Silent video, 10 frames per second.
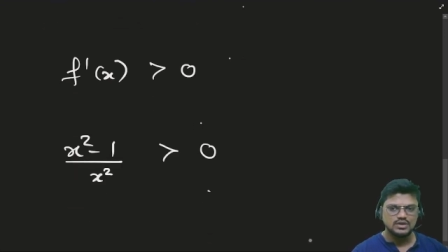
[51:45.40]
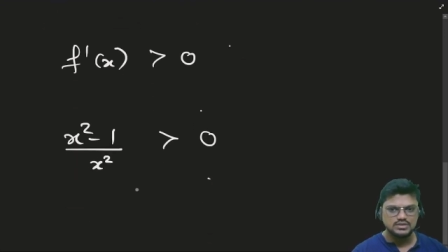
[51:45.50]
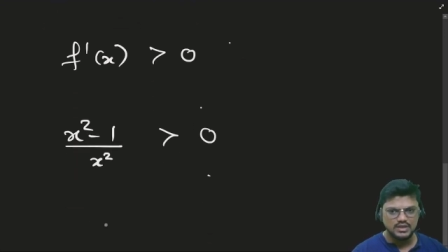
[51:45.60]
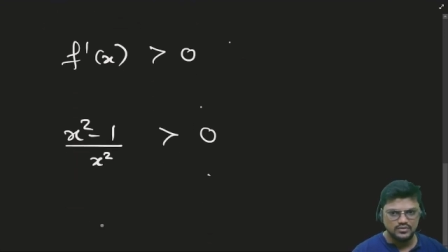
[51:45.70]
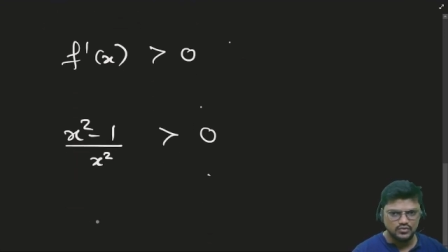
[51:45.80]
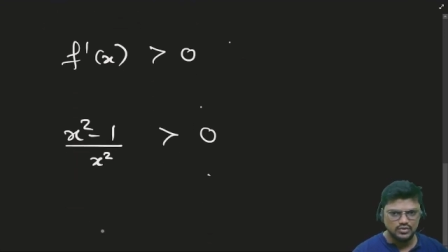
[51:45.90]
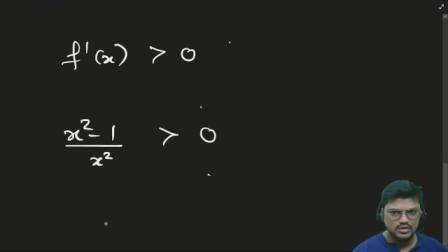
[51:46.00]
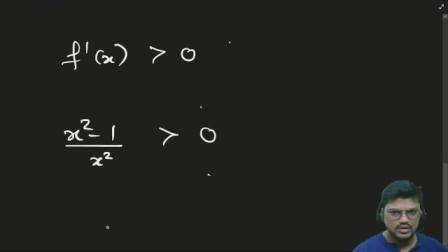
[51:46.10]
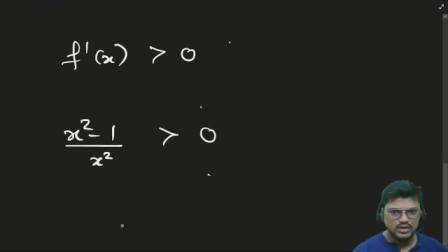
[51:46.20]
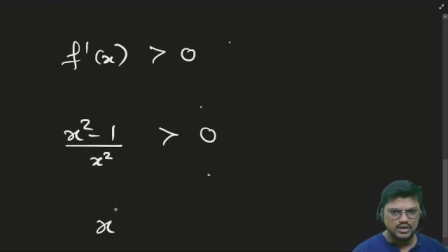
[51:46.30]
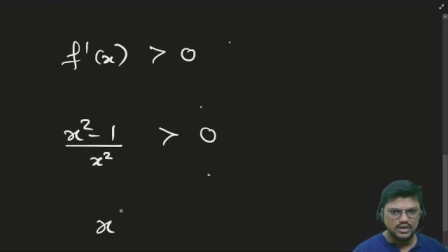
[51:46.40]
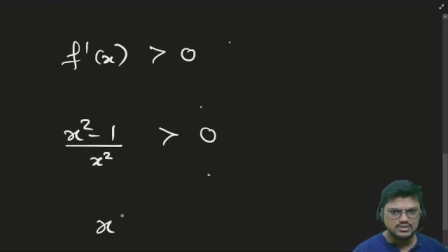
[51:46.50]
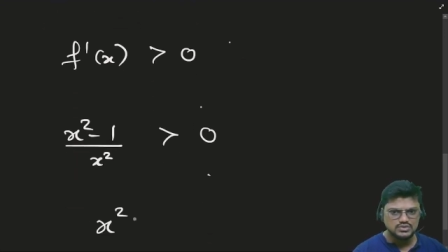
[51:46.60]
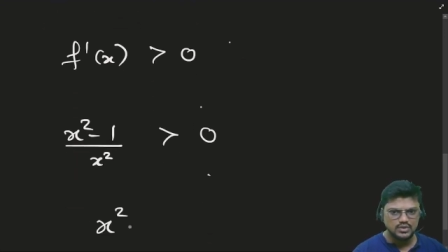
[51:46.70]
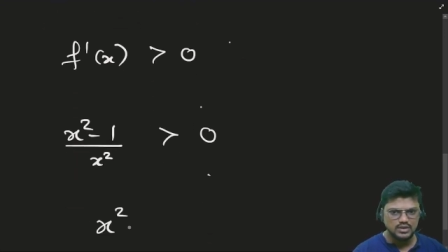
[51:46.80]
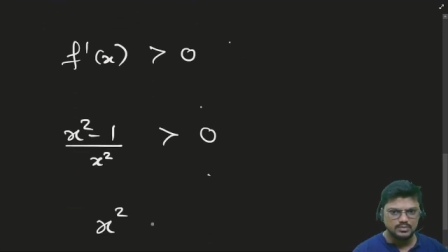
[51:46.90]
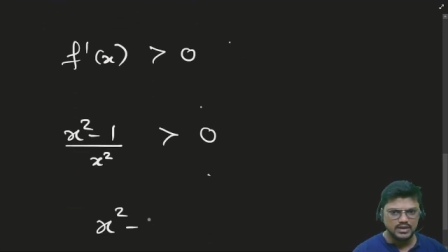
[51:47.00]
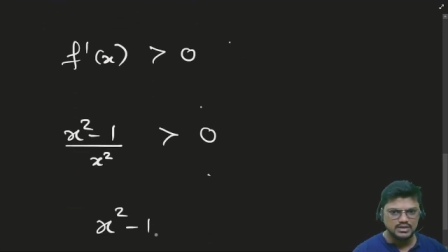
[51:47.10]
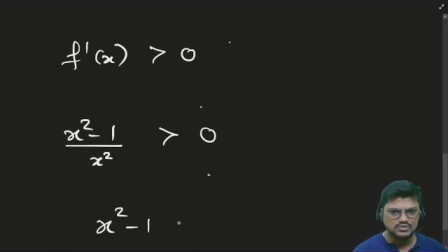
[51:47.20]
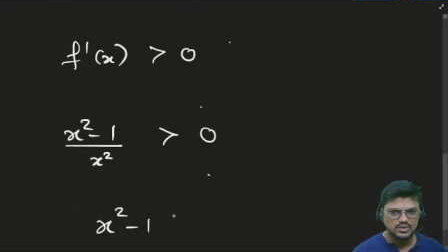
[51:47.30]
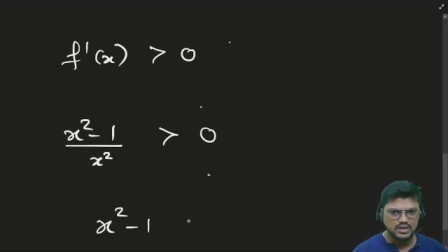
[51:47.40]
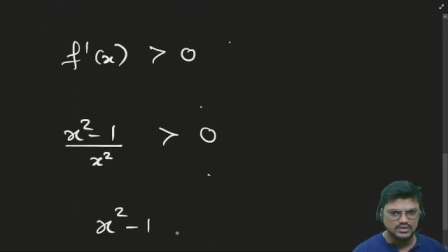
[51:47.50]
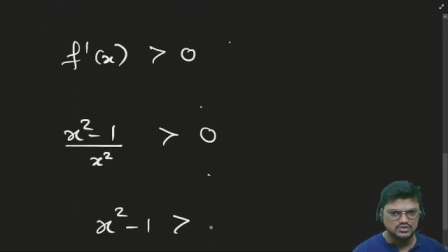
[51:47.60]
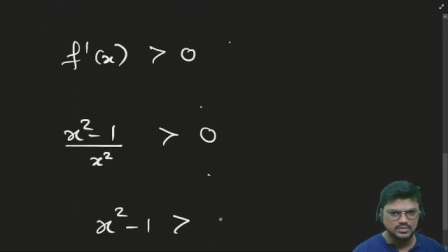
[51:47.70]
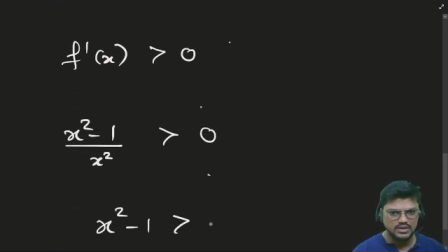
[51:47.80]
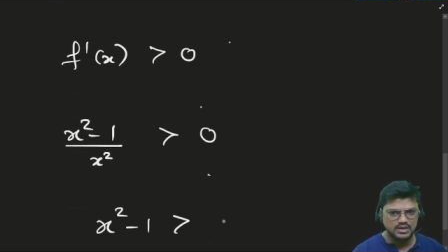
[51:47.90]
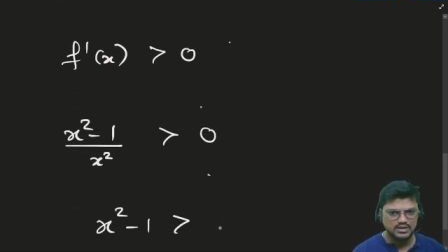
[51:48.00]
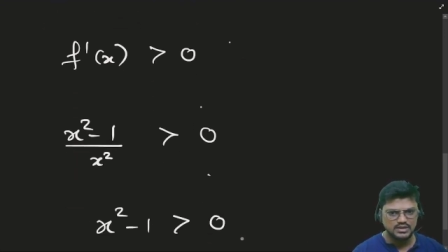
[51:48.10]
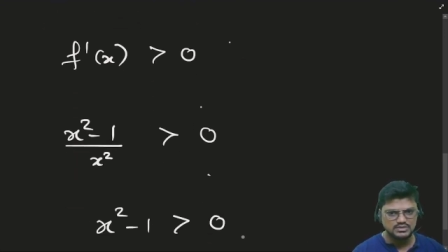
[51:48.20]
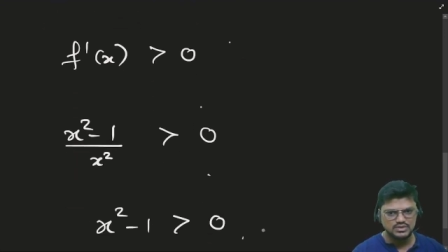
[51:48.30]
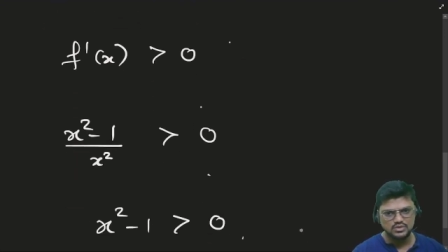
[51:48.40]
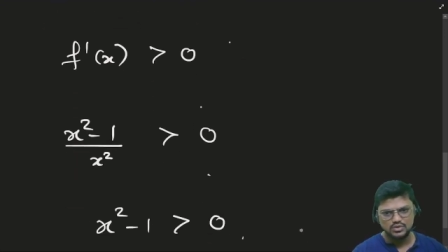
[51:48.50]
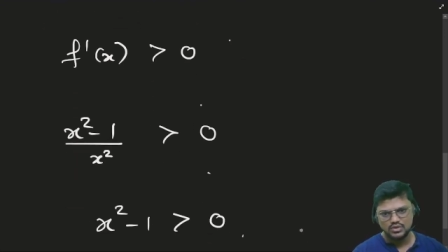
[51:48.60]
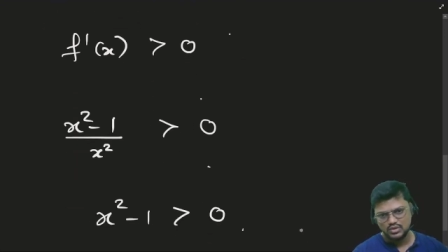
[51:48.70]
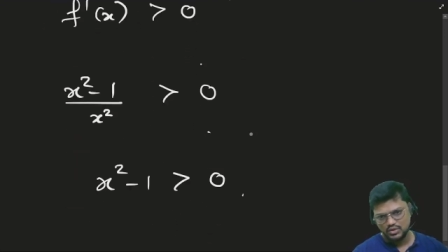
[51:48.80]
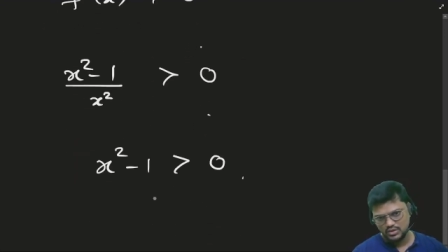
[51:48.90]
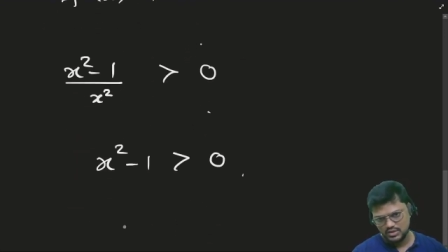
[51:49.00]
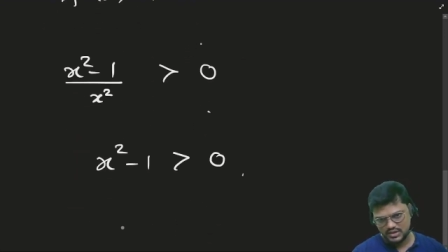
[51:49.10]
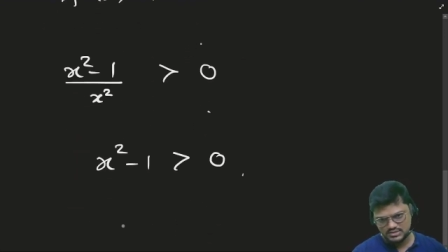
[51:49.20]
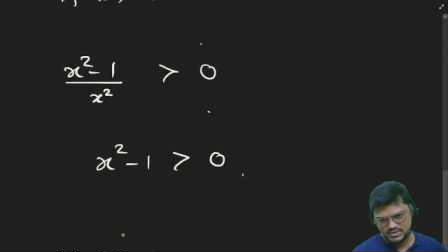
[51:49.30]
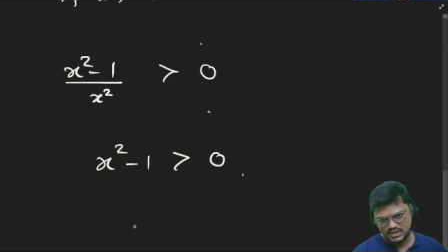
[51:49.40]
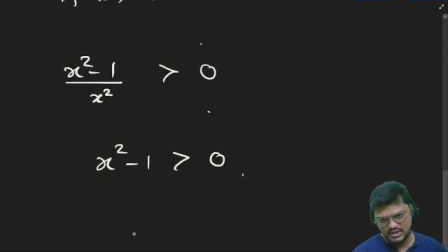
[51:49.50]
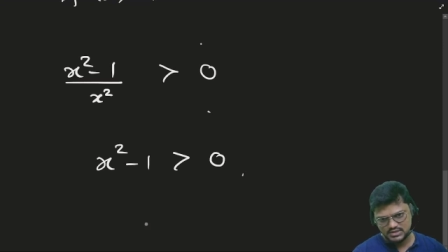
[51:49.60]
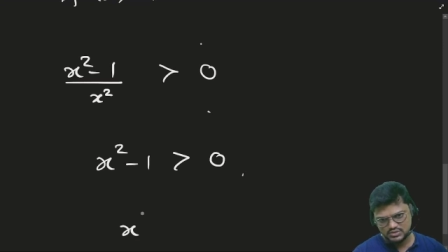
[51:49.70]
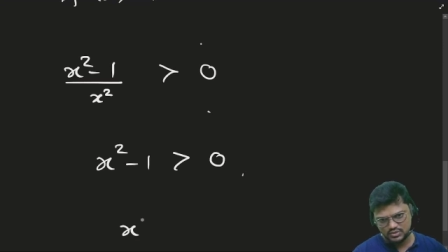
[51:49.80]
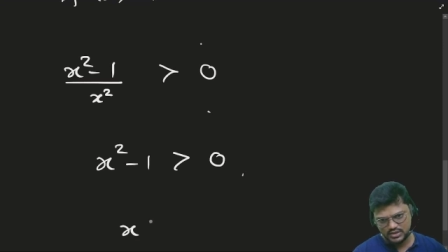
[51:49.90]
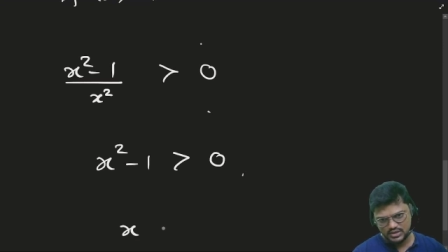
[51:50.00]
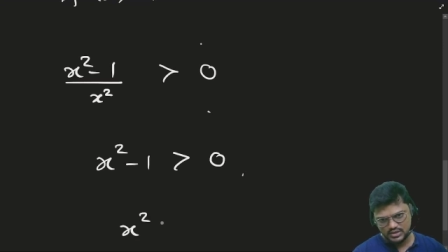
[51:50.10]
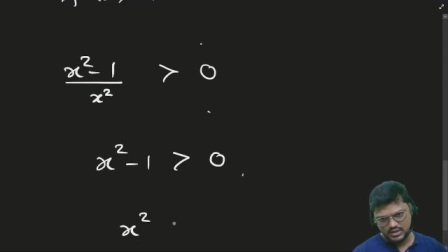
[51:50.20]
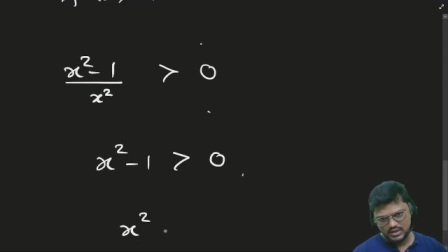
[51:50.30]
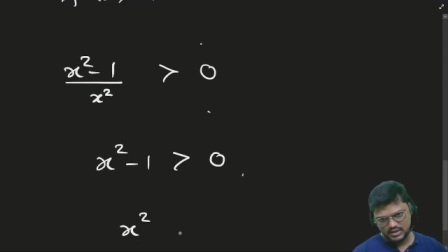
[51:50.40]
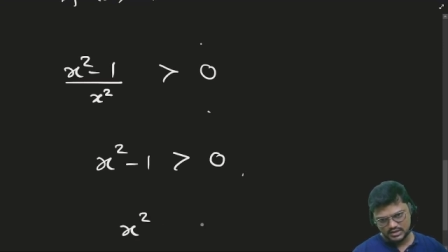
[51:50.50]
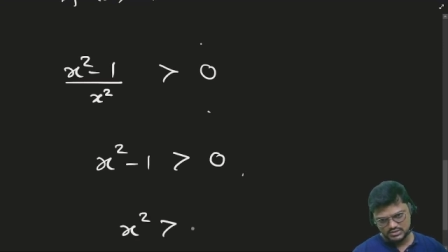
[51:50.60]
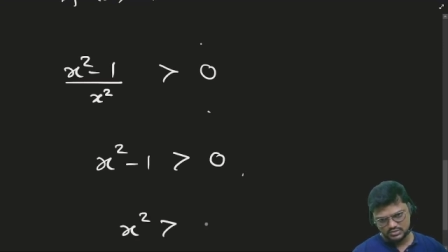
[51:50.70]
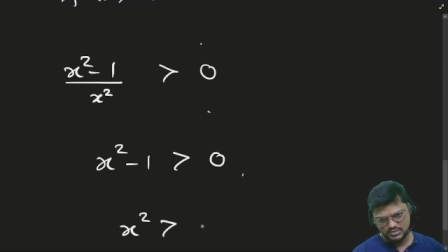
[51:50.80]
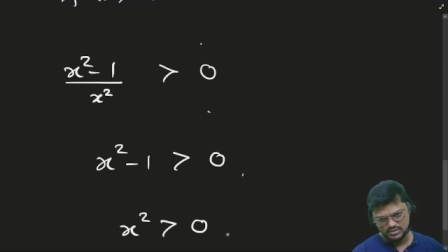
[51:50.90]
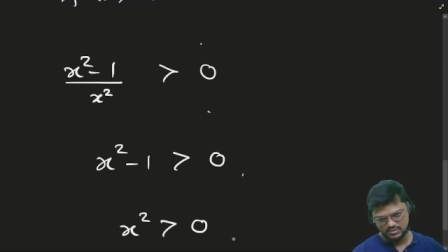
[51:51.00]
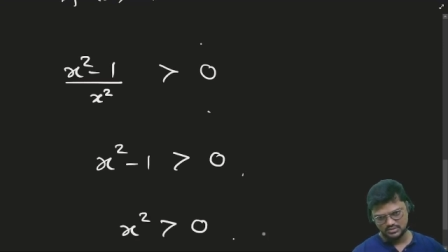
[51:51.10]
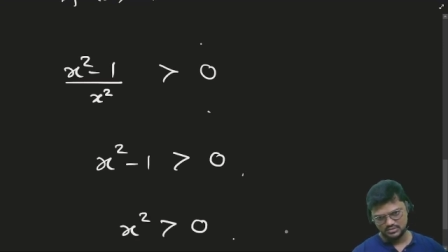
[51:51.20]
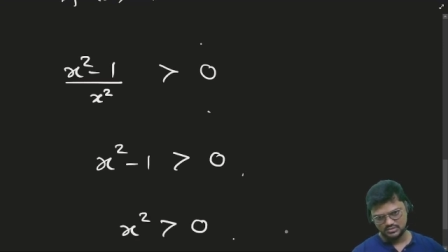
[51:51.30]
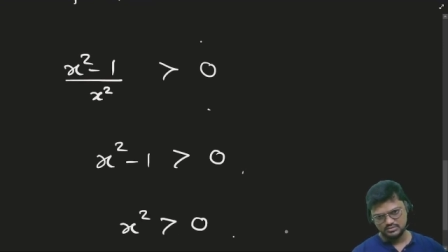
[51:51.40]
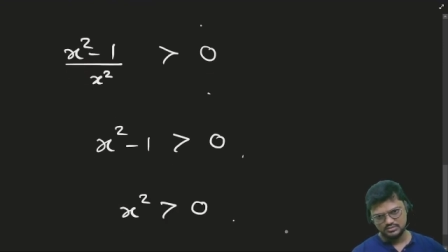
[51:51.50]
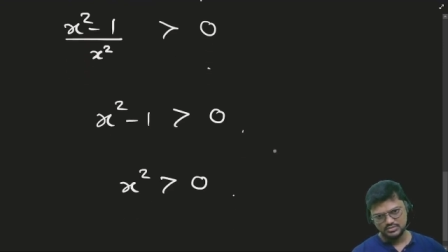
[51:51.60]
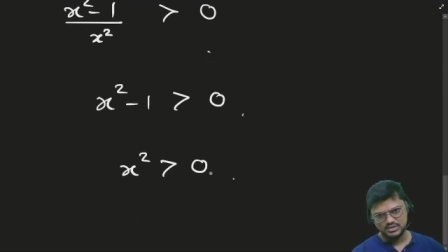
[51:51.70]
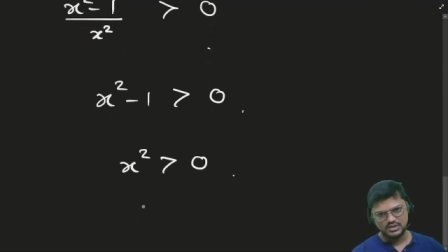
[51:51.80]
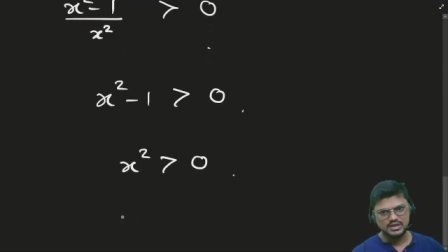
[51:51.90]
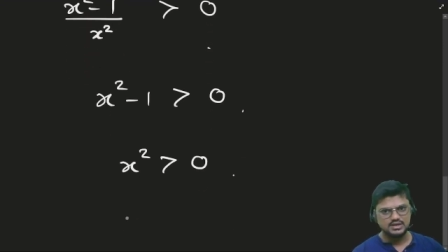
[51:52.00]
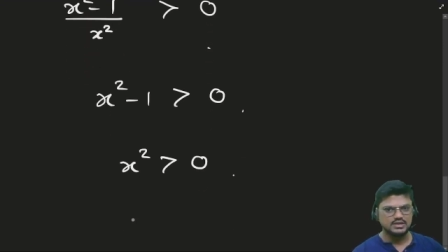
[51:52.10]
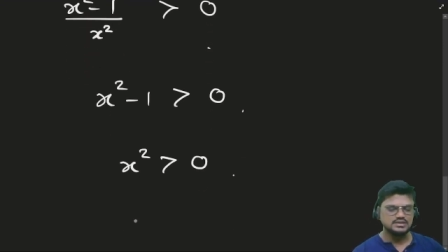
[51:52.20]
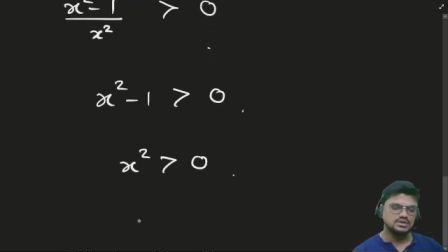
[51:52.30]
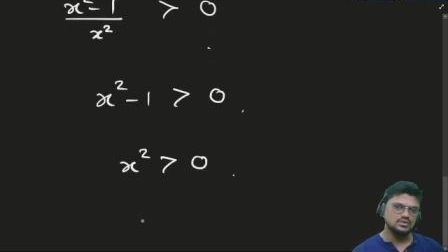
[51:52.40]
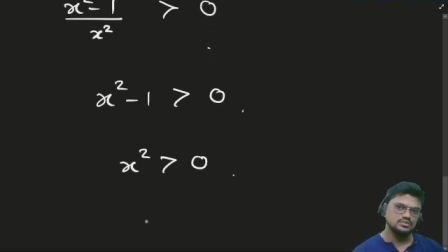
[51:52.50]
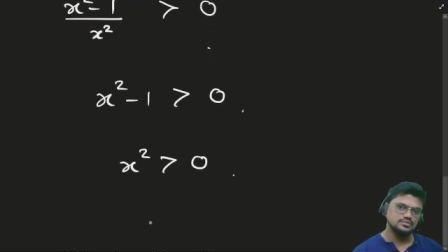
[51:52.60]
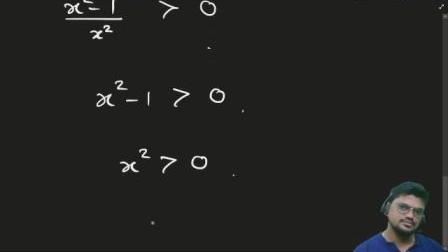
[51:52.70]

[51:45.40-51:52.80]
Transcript: Therefore, x square minus 1 has to be greater than 0. Or you can say x square has to be greater than 0.